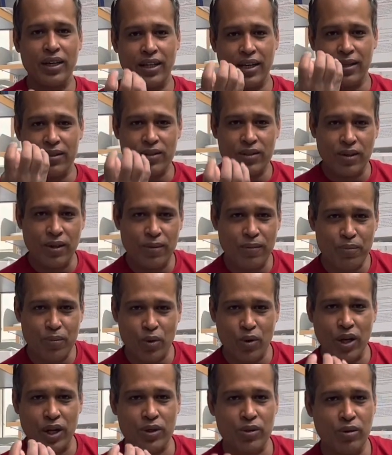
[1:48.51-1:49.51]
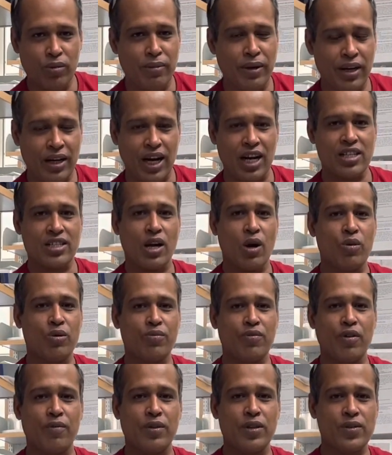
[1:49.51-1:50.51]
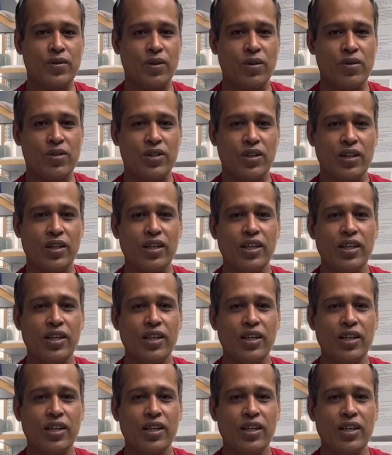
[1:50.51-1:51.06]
and so product will be crash out from the solution.